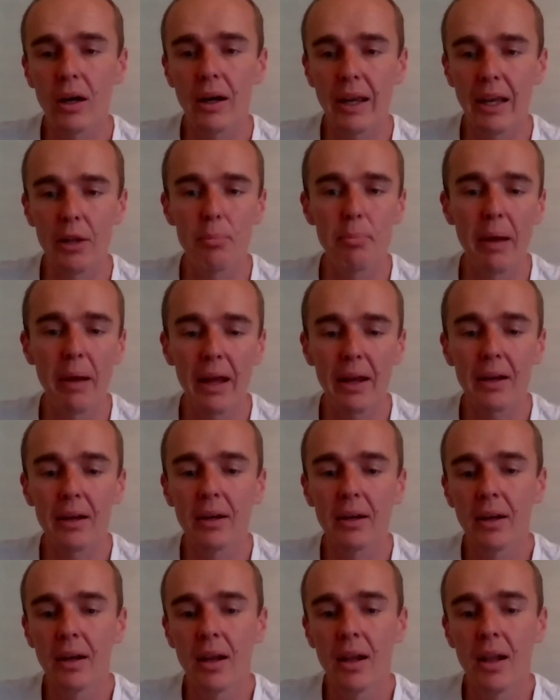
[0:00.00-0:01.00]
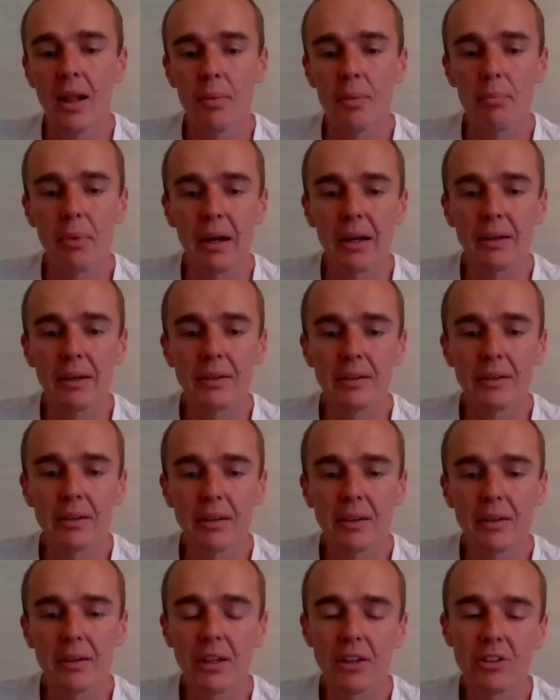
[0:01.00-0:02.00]
get back, but
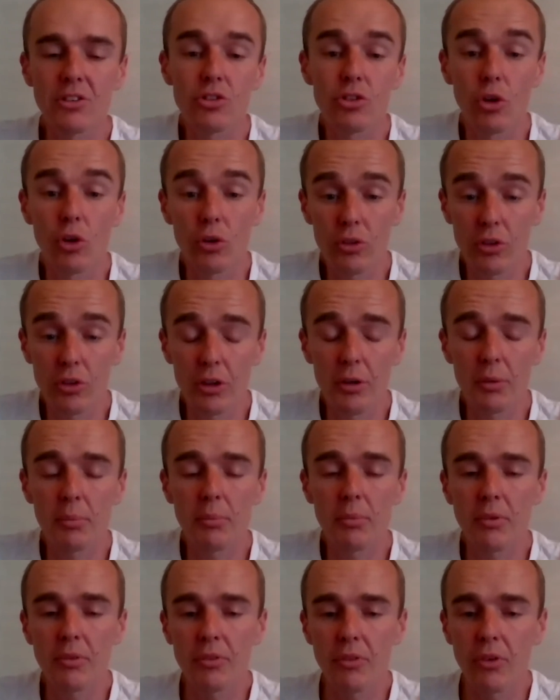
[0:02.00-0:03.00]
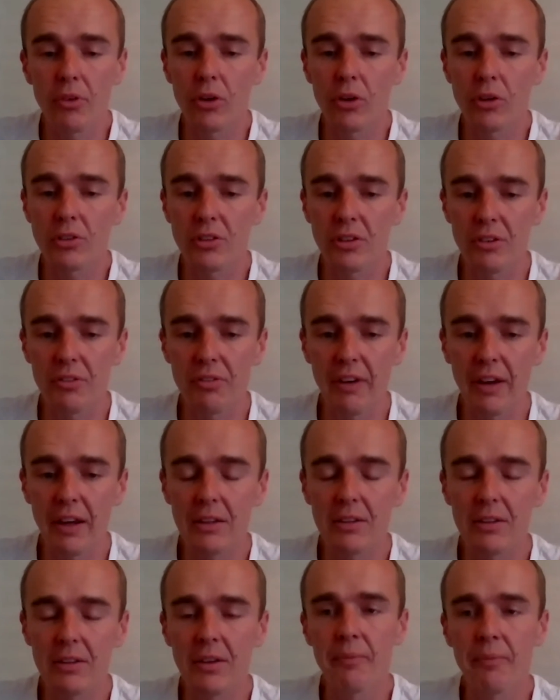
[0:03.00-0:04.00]
that's short term, of course,
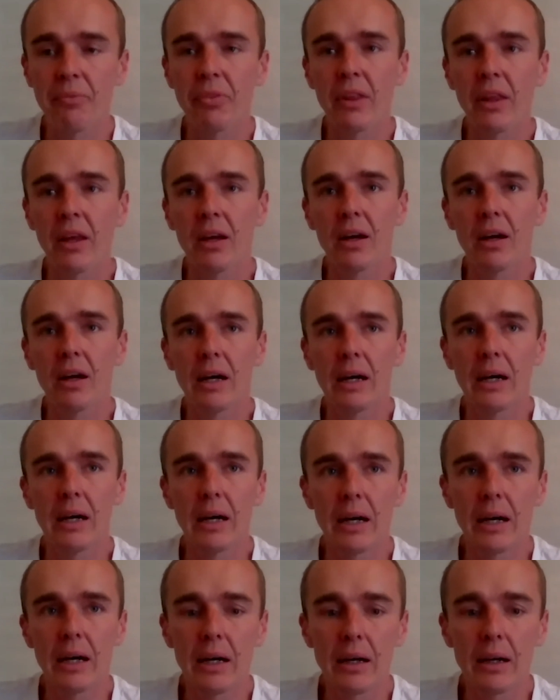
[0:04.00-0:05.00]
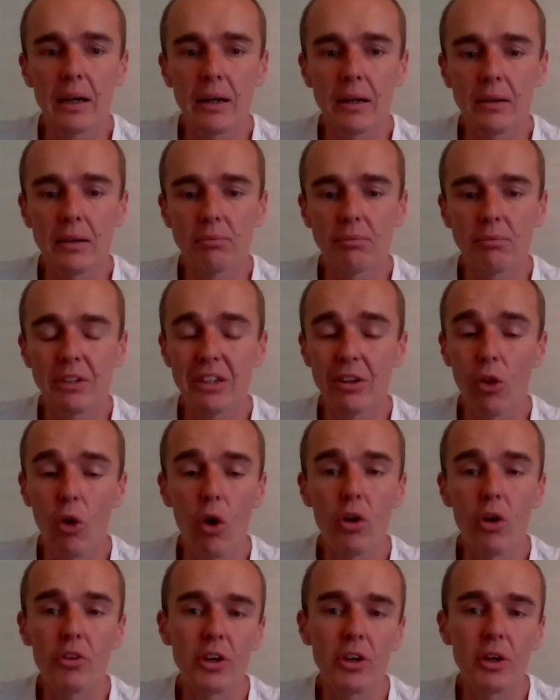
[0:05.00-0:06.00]
effect. In
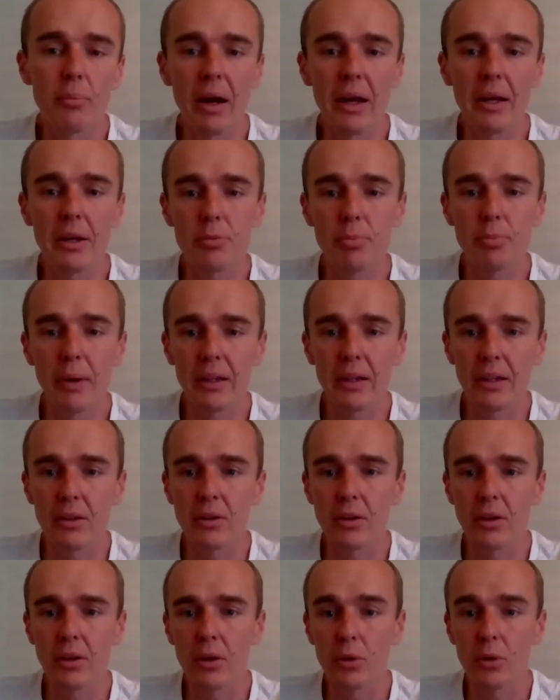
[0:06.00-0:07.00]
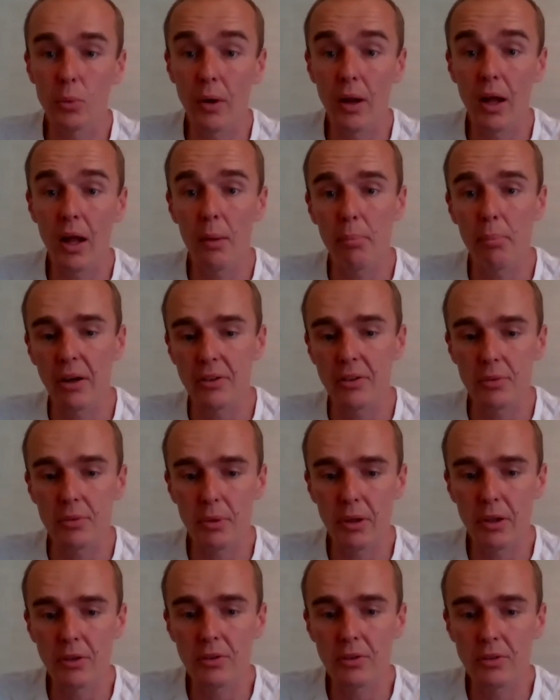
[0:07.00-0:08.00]
long term, I expect that it will help us,
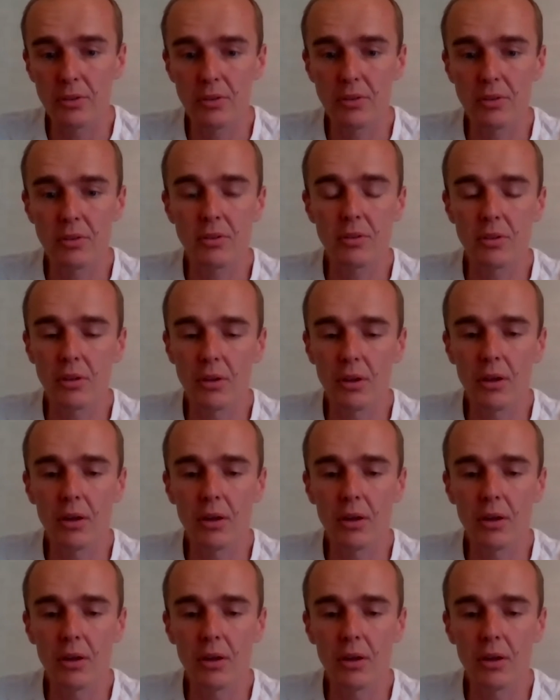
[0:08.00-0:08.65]
because